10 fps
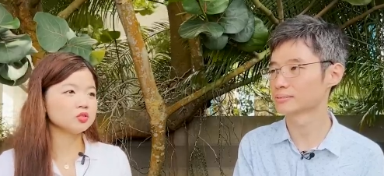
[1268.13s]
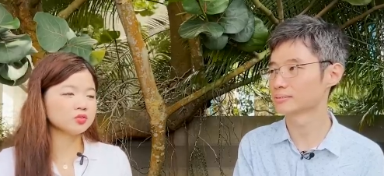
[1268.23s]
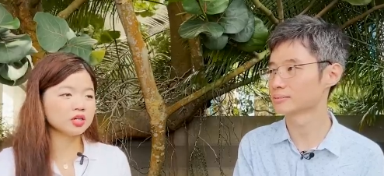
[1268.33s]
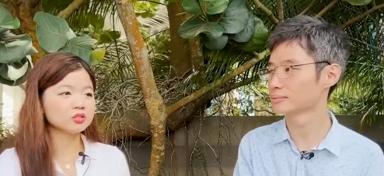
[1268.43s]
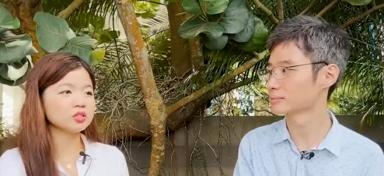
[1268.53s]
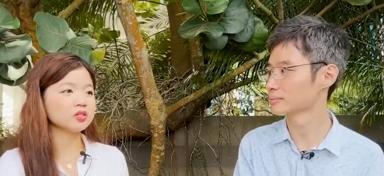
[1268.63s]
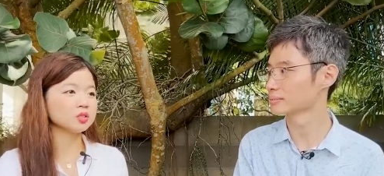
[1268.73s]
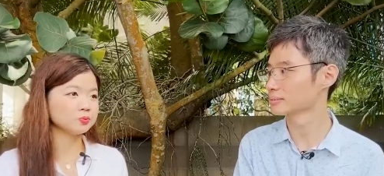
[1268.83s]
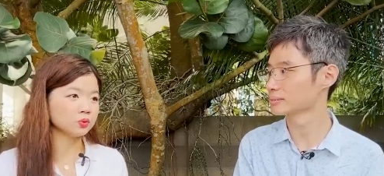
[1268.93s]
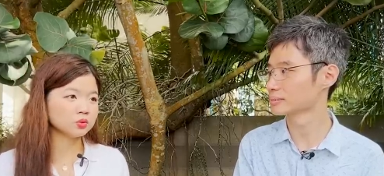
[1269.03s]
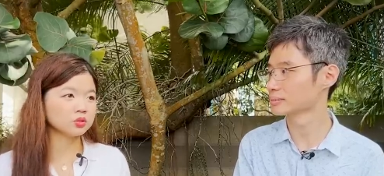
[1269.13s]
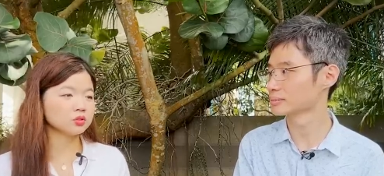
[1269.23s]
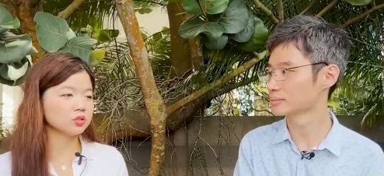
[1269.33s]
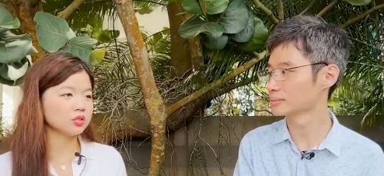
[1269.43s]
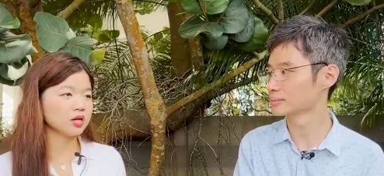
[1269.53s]
Speaker 1: if you get yourself exposed
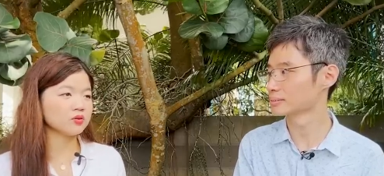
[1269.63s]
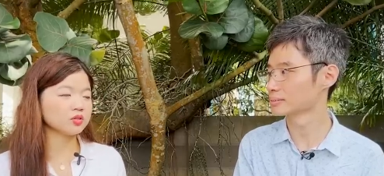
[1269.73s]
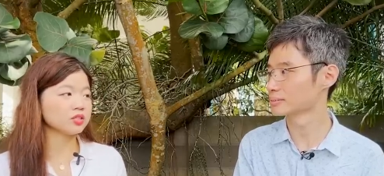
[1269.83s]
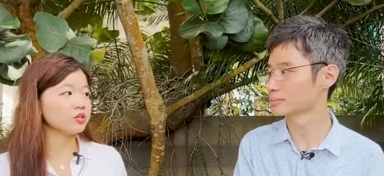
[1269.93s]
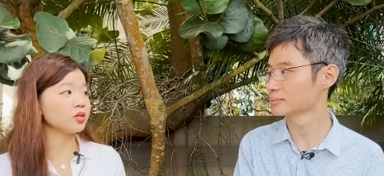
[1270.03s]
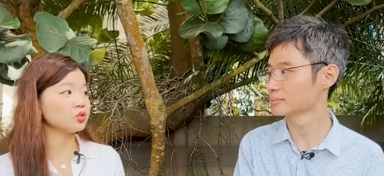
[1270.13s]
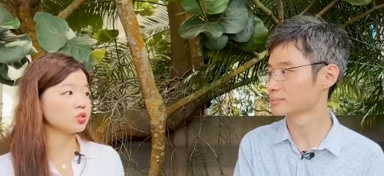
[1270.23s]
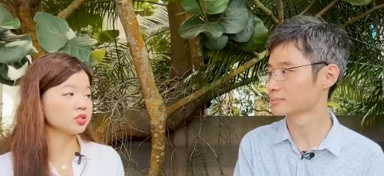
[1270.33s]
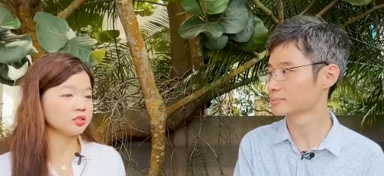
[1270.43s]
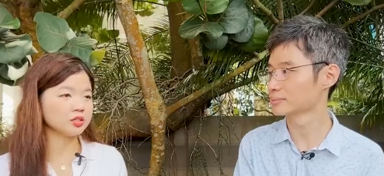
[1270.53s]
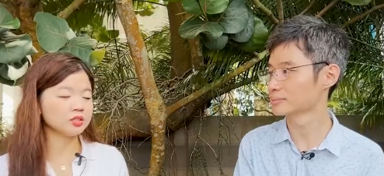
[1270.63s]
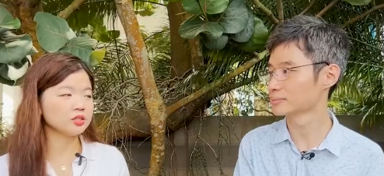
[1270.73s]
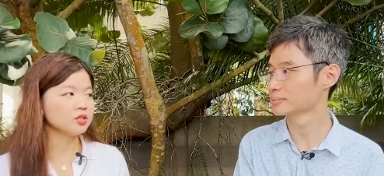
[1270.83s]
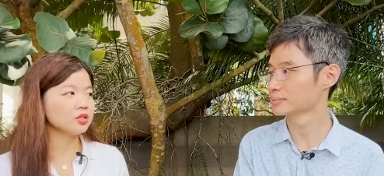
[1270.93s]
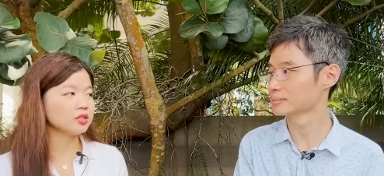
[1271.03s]
in the areas that you're interested in,
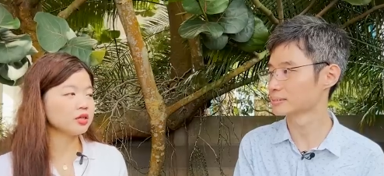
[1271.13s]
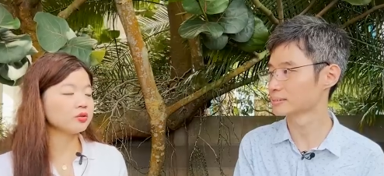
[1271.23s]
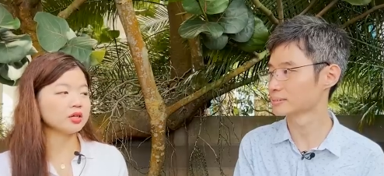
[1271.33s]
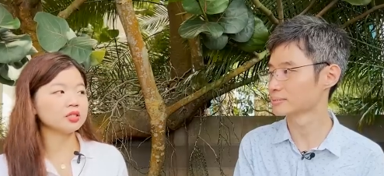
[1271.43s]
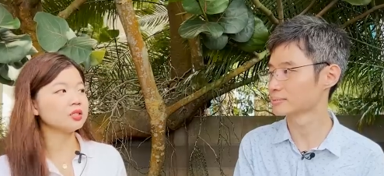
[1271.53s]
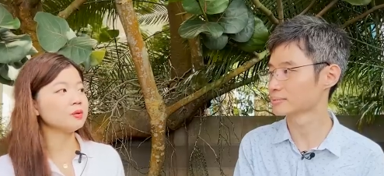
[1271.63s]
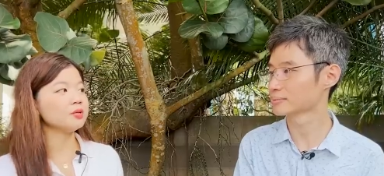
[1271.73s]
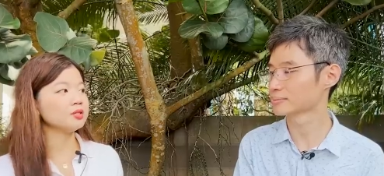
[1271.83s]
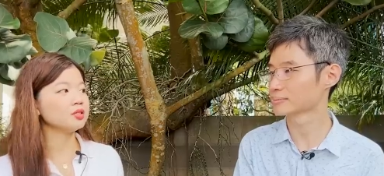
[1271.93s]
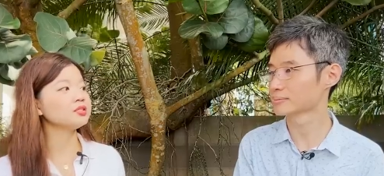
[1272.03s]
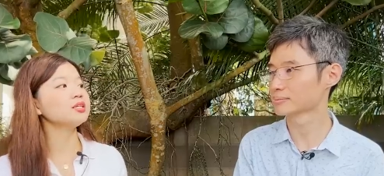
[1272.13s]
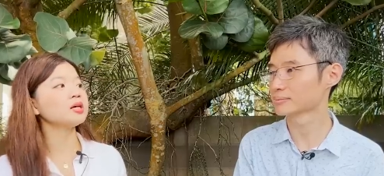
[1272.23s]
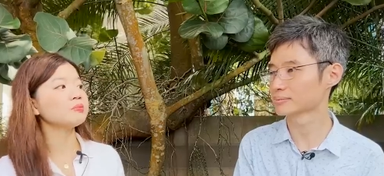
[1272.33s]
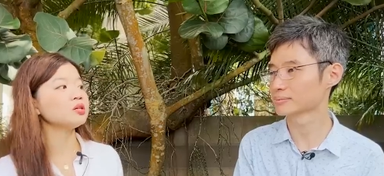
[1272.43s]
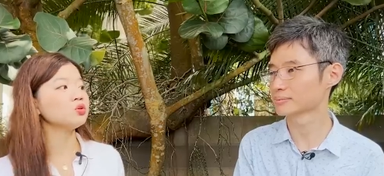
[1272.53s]
then you can determine is that
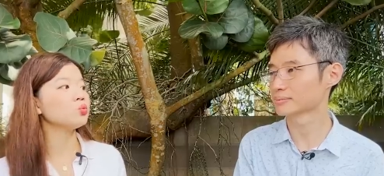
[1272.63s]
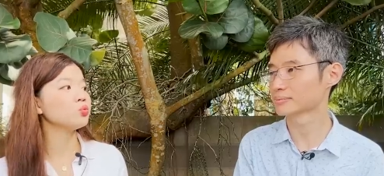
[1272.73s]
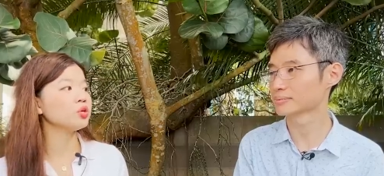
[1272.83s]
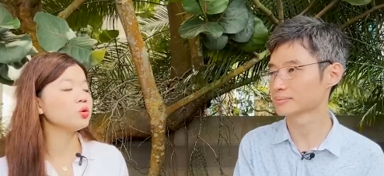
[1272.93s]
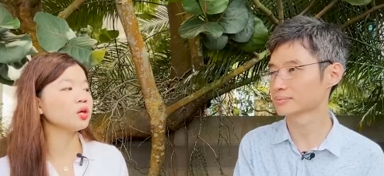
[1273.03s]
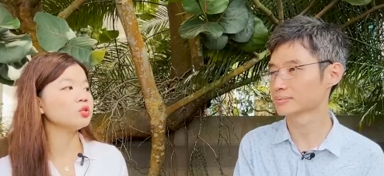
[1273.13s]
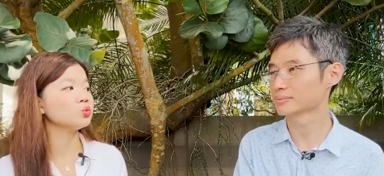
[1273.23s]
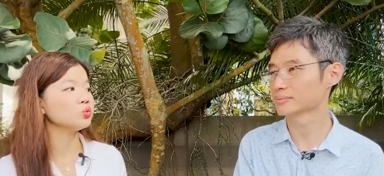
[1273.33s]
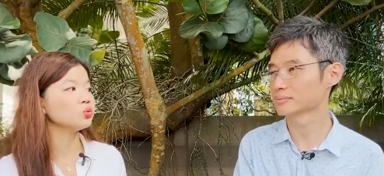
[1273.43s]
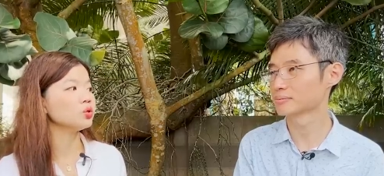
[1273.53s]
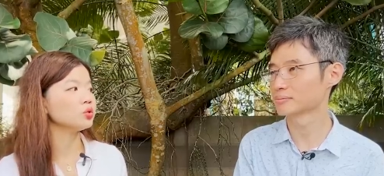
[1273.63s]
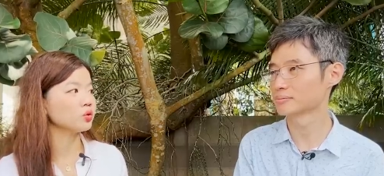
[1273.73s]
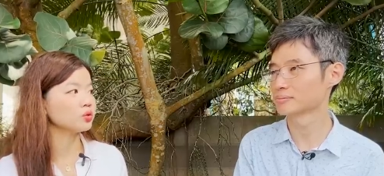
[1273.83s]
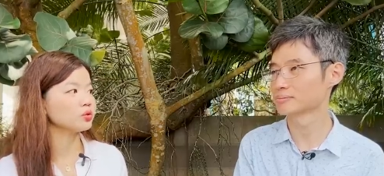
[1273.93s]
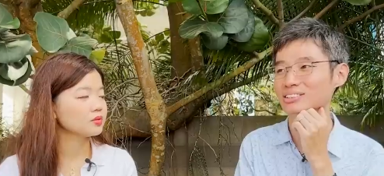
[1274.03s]
something you really want to do or
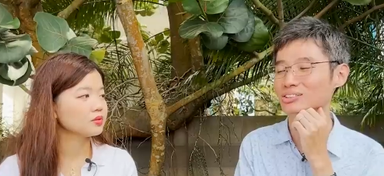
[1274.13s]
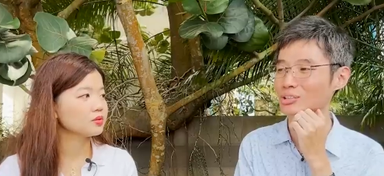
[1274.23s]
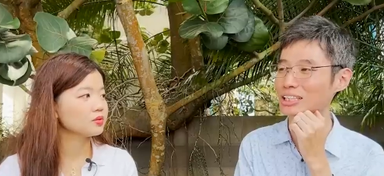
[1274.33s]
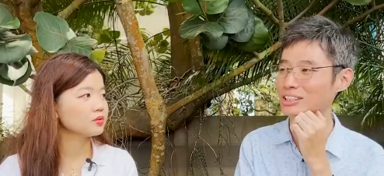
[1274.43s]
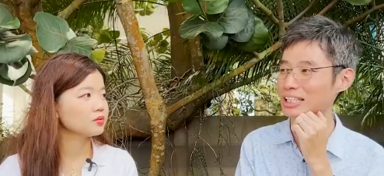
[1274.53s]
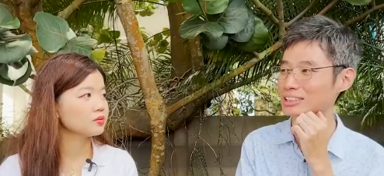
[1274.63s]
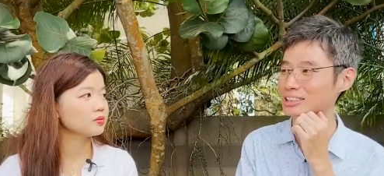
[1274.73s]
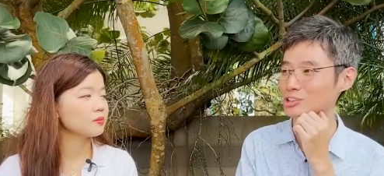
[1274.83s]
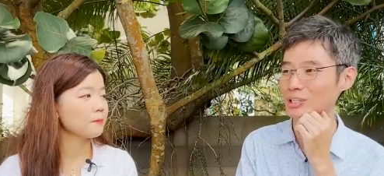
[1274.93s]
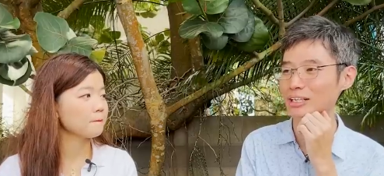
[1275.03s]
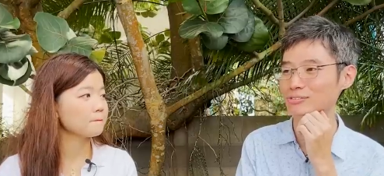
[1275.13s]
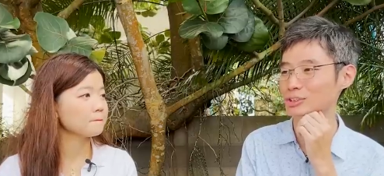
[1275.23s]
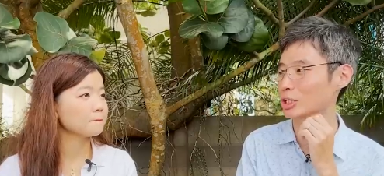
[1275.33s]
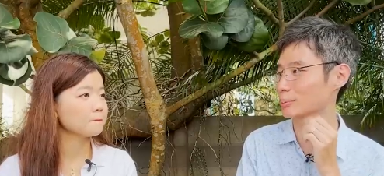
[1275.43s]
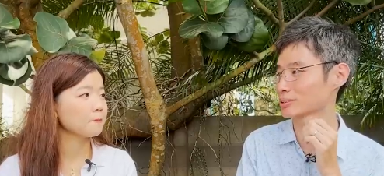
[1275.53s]
not.
Speaker 2: So should I like, just try out
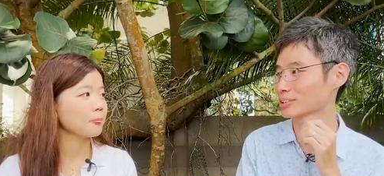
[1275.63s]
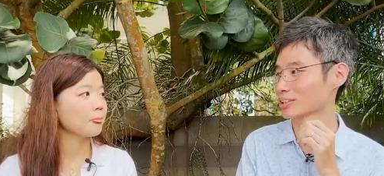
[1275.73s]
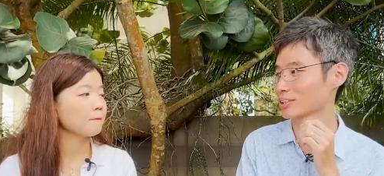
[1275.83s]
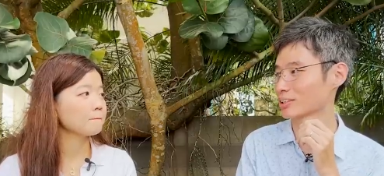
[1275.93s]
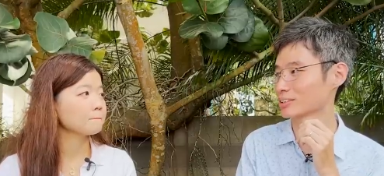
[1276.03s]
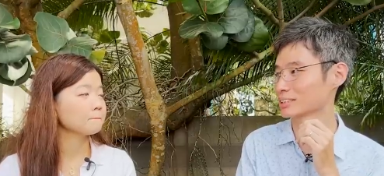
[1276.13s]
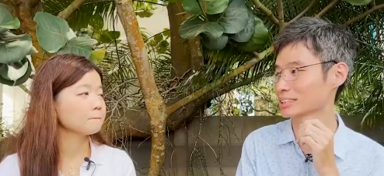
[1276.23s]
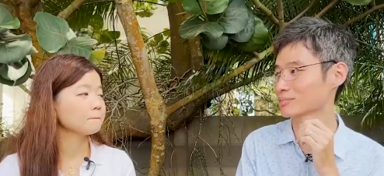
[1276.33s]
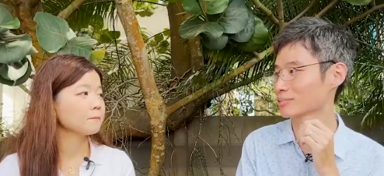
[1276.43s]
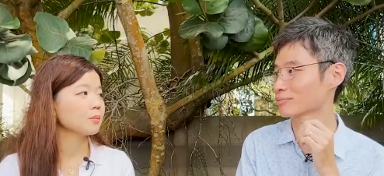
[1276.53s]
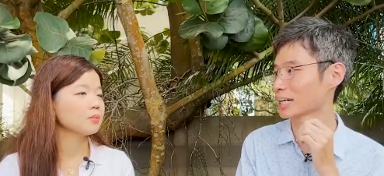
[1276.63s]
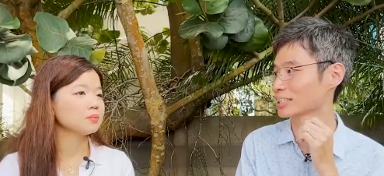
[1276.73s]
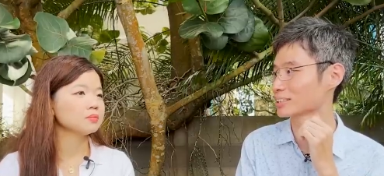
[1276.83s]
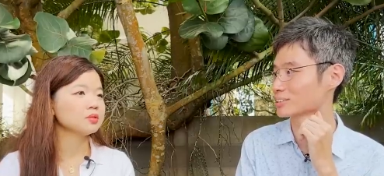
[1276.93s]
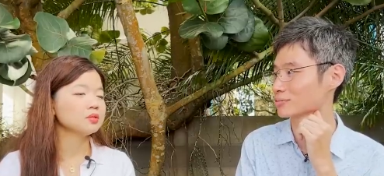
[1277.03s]
jobs or just for
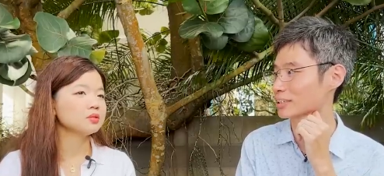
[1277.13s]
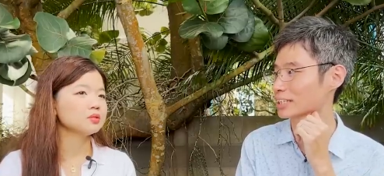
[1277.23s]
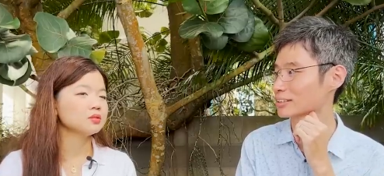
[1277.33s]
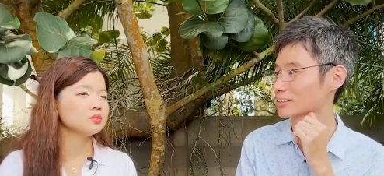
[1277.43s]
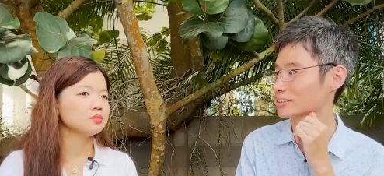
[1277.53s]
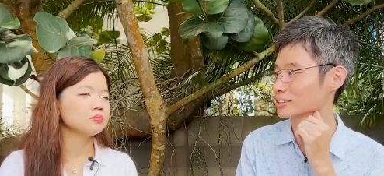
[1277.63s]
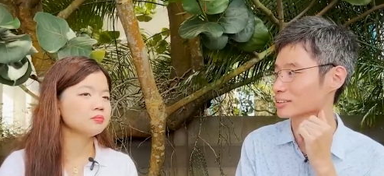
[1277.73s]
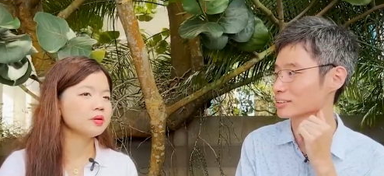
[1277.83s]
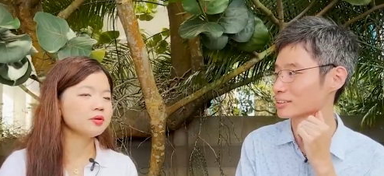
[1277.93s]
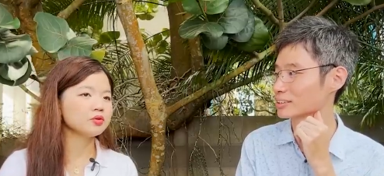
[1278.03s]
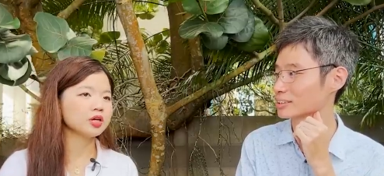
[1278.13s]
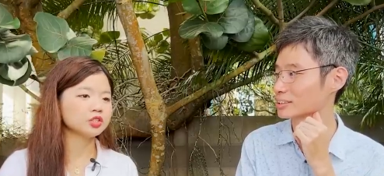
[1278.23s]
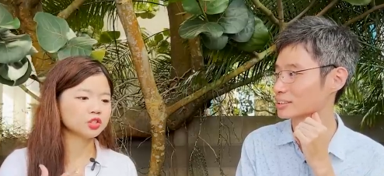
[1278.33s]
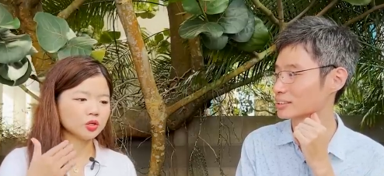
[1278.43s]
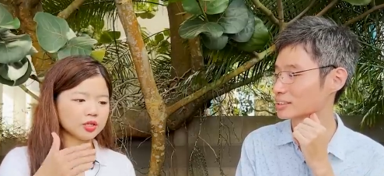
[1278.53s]
fun to find out?
Speaker 1: Maybe you
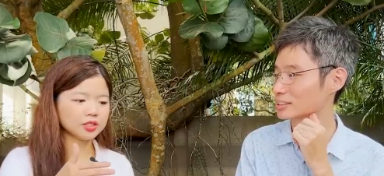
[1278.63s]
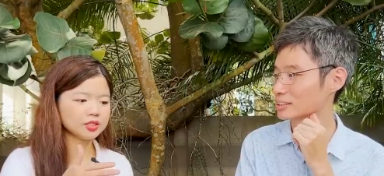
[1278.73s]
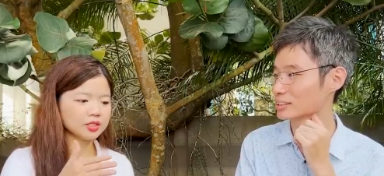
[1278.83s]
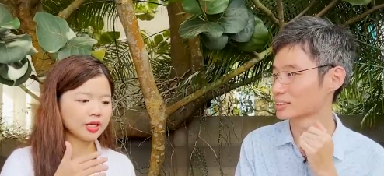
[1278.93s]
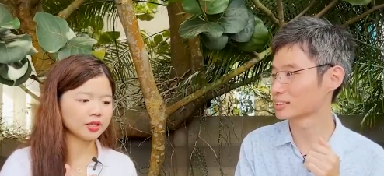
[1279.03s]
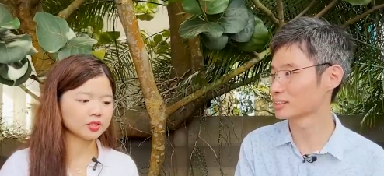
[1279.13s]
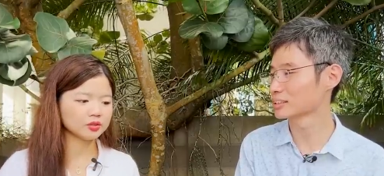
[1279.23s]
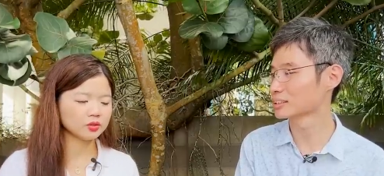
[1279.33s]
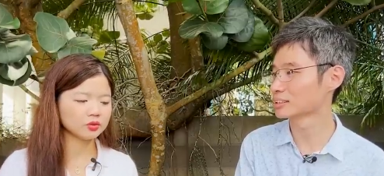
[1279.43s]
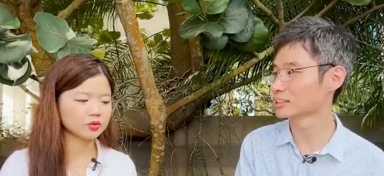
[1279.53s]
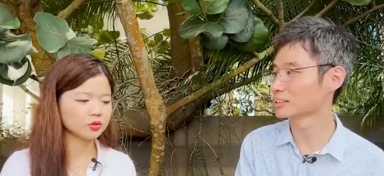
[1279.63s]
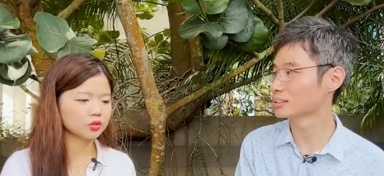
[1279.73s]
can shortlist like, you know,